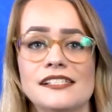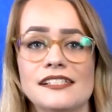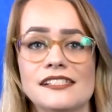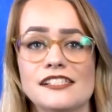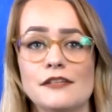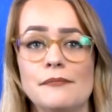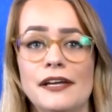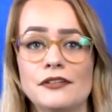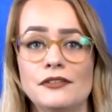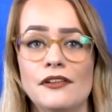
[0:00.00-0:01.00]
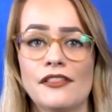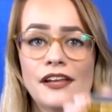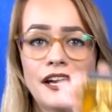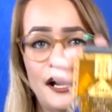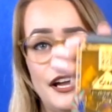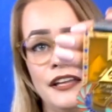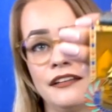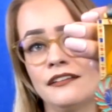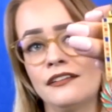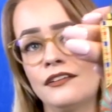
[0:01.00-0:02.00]
this is the medal that I
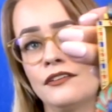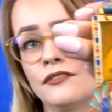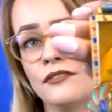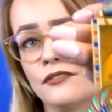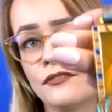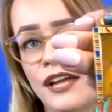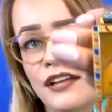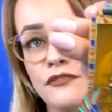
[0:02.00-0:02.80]
ran